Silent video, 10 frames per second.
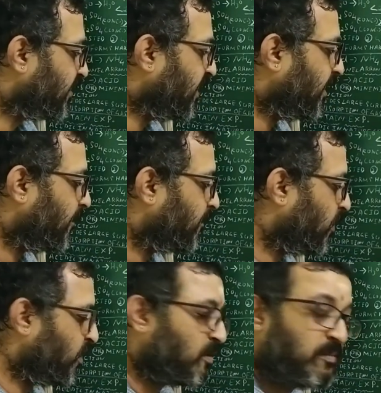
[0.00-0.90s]
Then
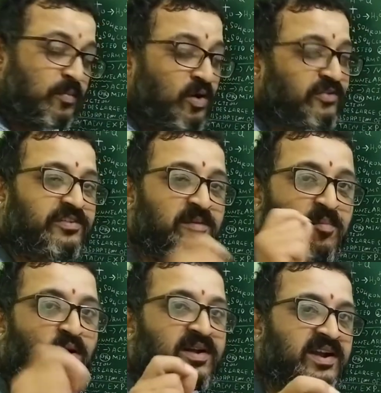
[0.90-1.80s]
the most
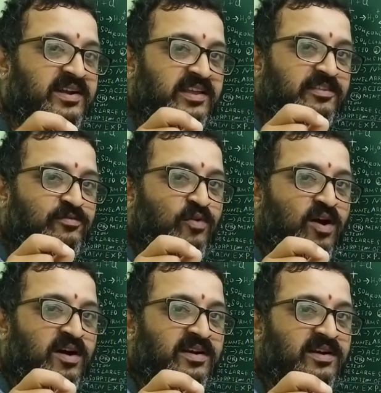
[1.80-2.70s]
important test
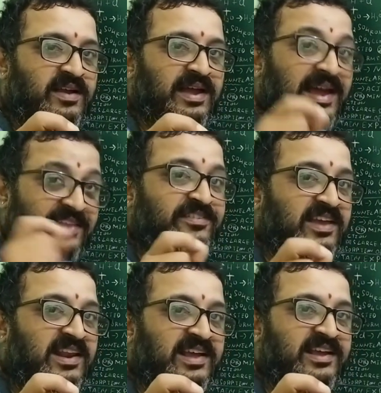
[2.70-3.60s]
for
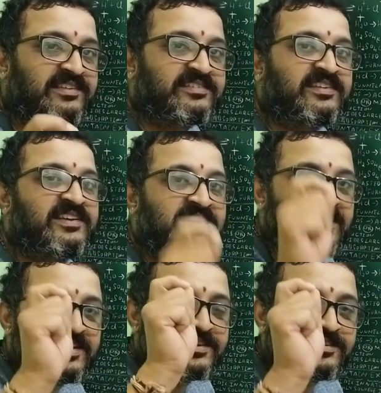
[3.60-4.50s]
HCl is
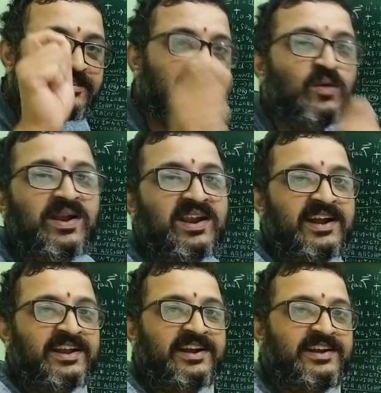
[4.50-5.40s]
silver
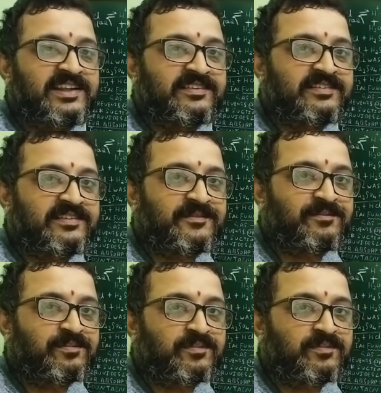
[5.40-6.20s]
nitrate test,